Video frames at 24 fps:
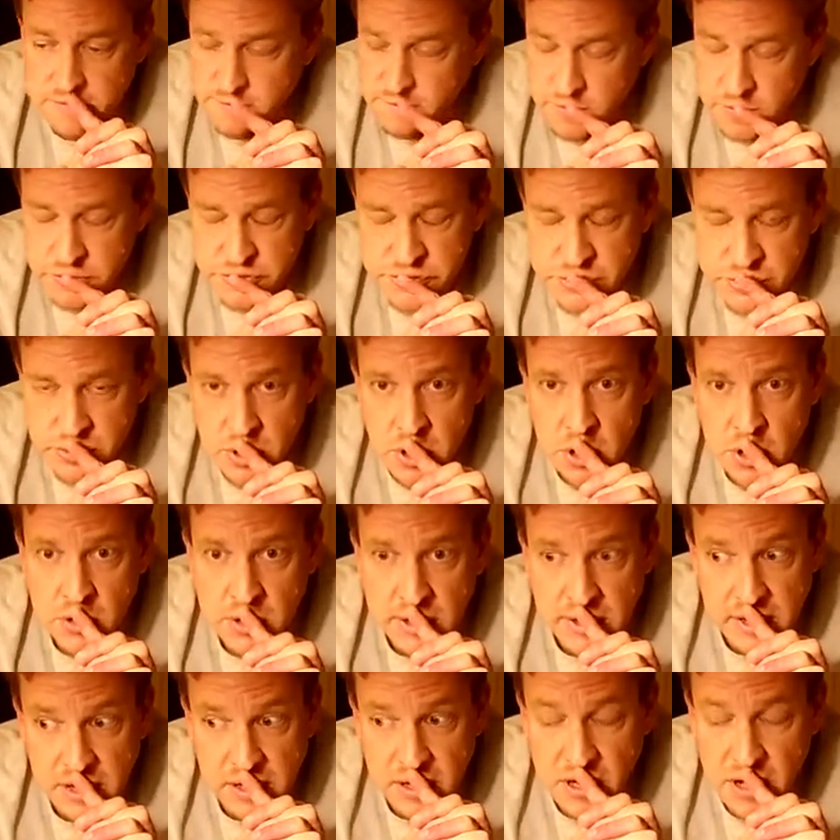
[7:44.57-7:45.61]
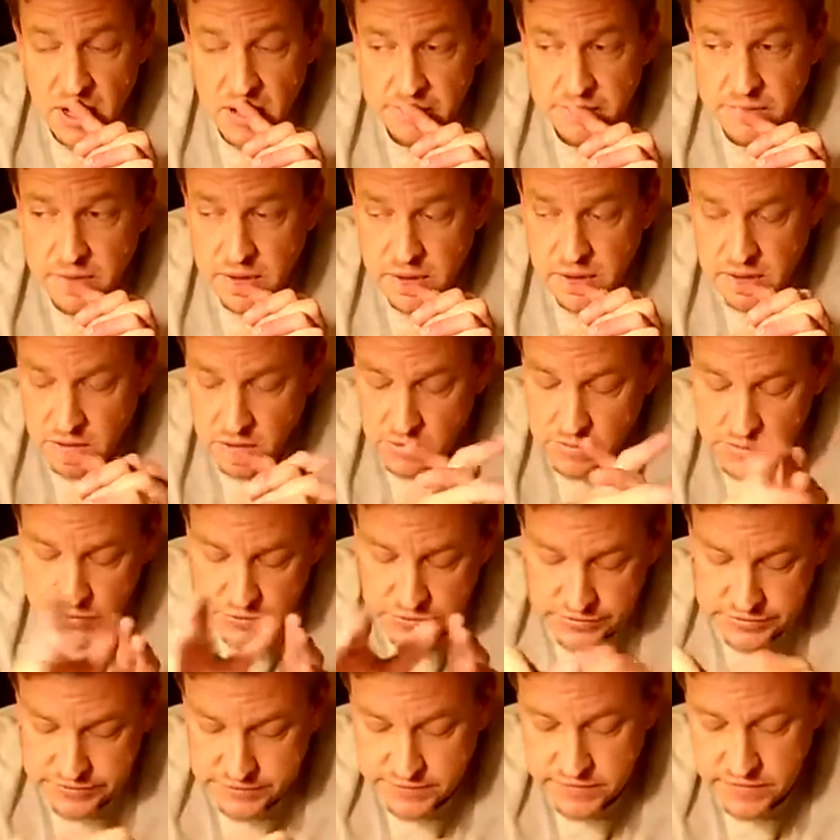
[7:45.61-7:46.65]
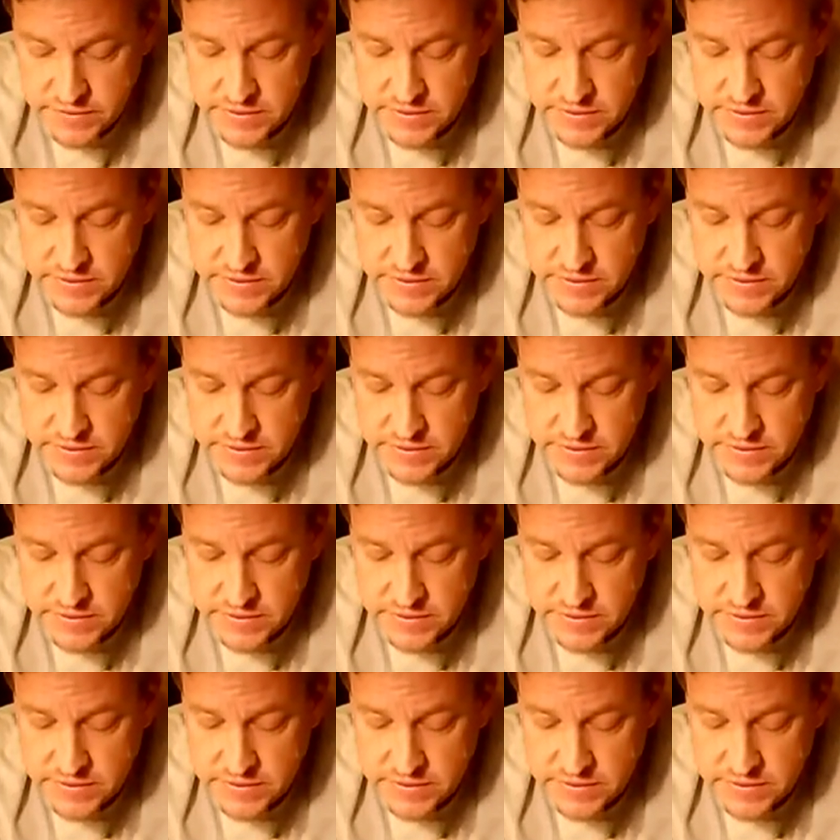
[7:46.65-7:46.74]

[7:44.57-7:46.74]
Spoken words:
First throw, I get it off, and it almost